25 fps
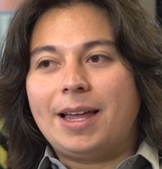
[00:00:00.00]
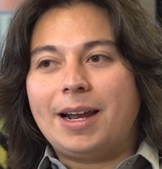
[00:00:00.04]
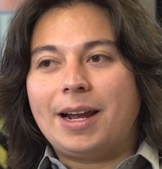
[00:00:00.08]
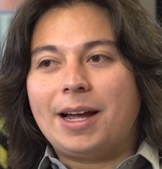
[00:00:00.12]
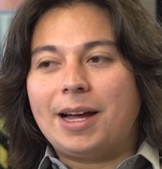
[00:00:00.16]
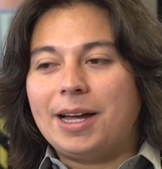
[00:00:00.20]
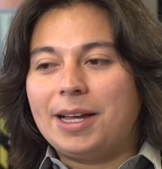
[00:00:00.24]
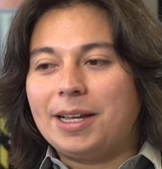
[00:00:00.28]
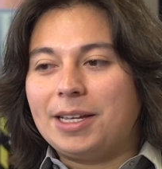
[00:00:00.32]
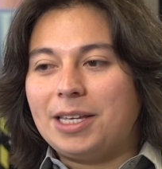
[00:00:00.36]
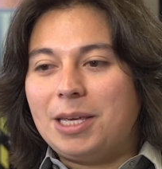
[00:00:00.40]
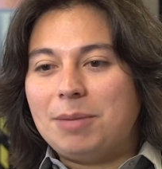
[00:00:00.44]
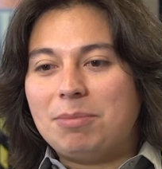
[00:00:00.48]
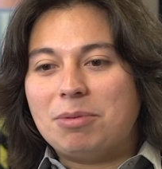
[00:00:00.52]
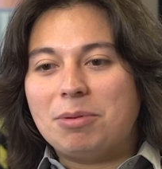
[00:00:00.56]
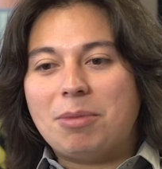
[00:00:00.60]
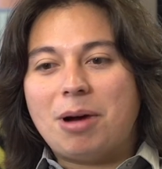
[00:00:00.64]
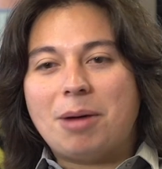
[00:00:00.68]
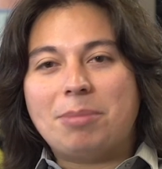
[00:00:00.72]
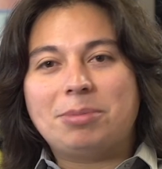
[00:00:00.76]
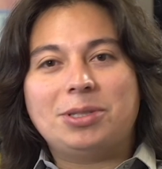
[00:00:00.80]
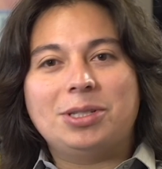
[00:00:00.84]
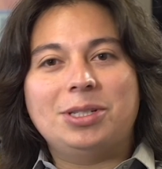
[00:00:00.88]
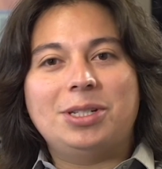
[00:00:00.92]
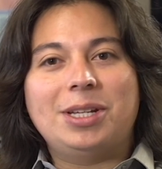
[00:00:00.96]
And I keep him
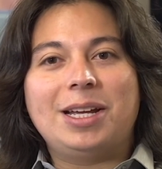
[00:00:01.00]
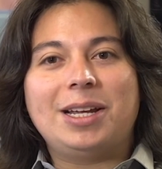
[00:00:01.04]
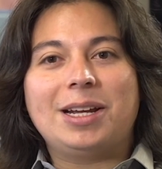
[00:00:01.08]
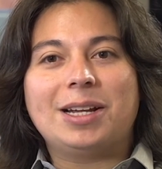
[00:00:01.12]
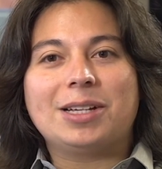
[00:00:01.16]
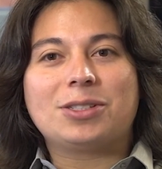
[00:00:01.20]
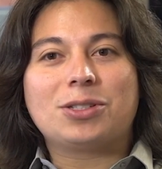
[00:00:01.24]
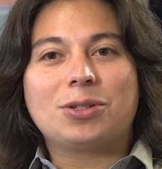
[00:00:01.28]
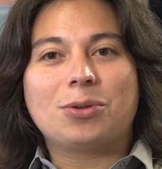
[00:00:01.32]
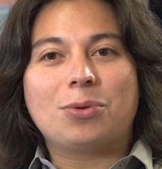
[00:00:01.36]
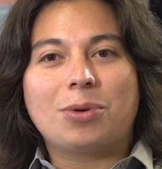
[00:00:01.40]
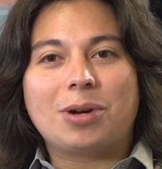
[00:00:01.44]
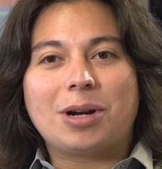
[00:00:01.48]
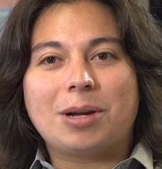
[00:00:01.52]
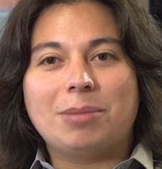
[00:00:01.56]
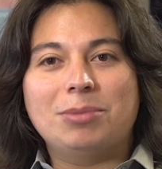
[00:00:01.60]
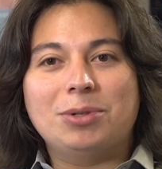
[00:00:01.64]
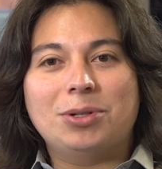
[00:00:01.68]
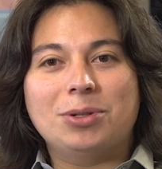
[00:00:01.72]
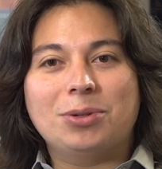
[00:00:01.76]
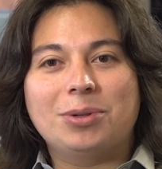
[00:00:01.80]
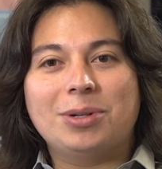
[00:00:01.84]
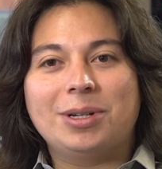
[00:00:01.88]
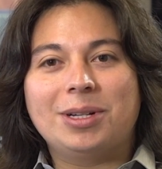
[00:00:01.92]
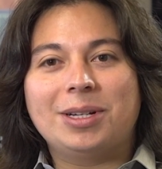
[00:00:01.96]
up to date as to what I'm
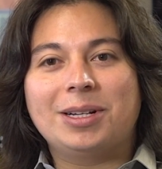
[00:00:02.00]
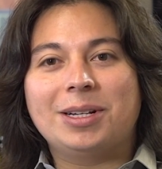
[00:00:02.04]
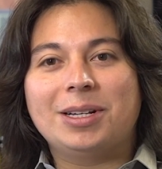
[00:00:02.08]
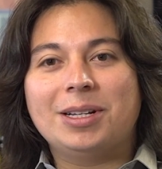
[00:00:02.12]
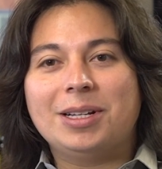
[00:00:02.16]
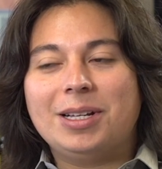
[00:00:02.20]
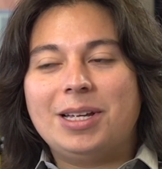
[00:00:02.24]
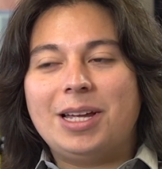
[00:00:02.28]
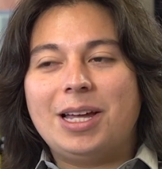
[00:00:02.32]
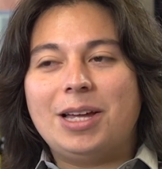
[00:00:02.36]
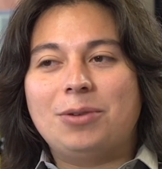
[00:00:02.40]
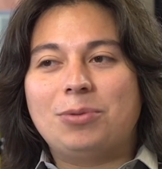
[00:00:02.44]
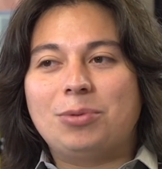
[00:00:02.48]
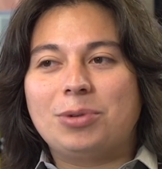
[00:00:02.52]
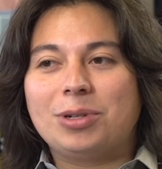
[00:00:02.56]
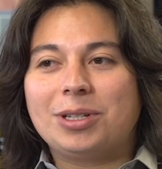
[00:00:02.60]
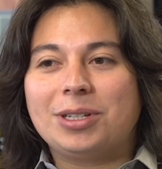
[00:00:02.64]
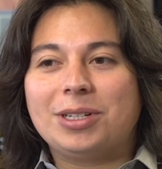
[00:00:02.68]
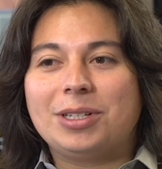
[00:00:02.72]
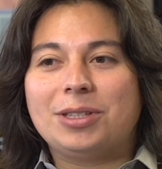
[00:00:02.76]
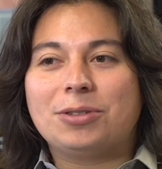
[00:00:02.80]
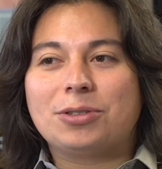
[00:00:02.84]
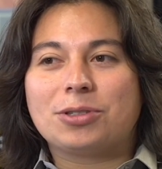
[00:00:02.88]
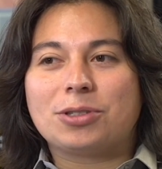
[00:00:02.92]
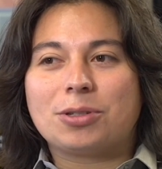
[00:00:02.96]
doing. And
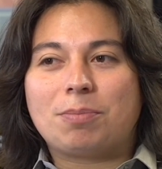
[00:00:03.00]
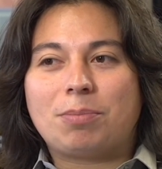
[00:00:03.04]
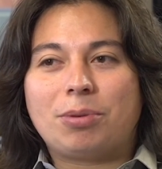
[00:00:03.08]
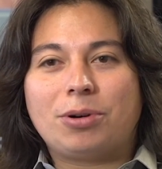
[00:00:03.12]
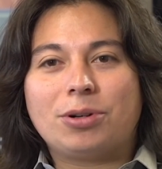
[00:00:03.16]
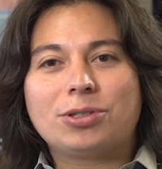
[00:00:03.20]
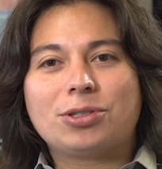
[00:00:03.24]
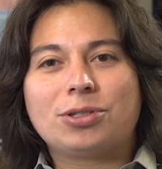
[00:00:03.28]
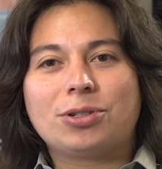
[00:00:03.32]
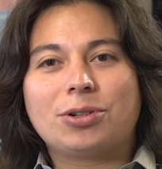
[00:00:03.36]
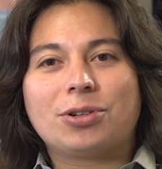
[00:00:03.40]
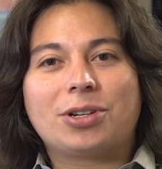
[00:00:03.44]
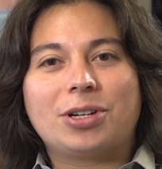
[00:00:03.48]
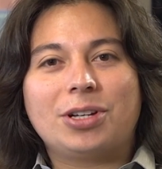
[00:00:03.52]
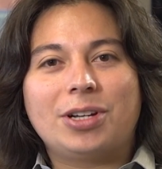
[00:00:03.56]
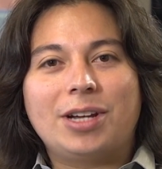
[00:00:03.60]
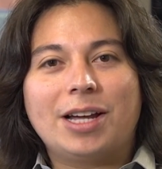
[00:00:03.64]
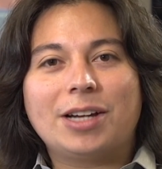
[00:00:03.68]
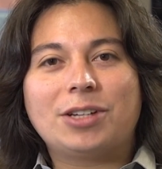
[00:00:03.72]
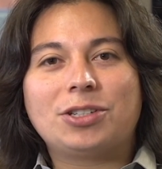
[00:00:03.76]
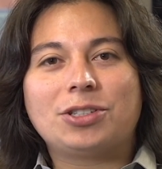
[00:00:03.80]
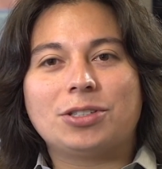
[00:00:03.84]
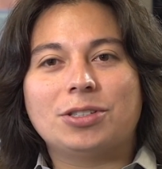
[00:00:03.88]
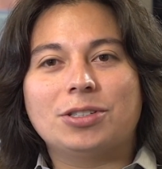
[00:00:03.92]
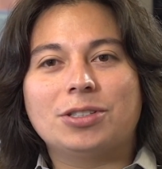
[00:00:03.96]
really there's a personal
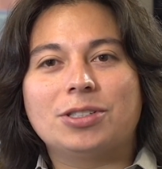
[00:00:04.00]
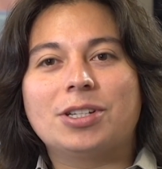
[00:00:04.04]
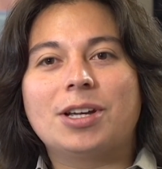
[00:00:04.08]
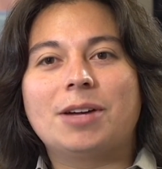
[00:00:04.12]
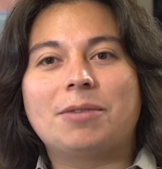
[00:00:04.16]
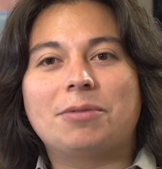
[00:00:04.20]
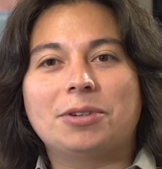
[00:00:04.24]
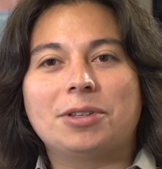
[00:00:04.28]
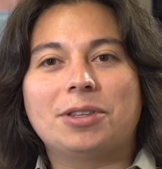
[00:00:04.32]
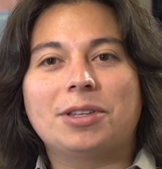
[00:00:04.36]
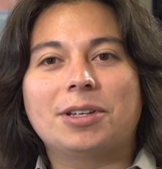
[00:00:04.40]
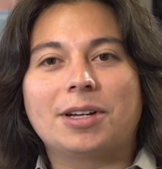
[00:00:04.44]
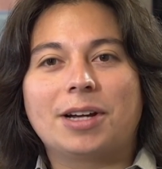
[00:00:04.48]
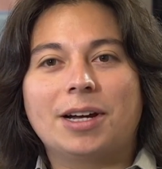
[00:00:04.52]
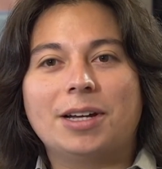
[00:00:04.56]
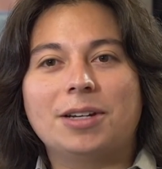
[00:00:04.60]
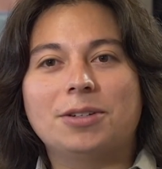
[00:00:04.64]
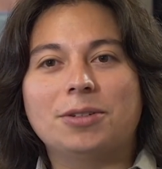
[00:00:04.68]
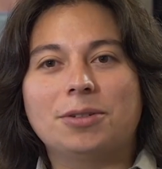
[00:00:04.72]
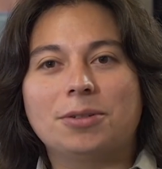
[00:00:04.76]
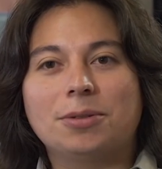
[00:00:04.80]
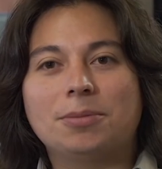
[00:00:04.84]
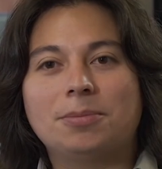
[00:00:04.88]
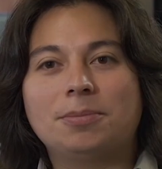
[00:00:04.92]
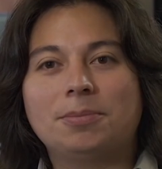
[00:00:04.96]
connection to everything I
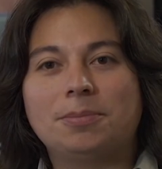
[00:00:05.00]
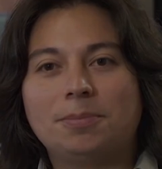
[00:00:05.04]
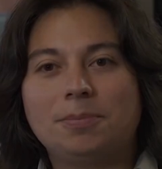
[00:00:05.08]
do.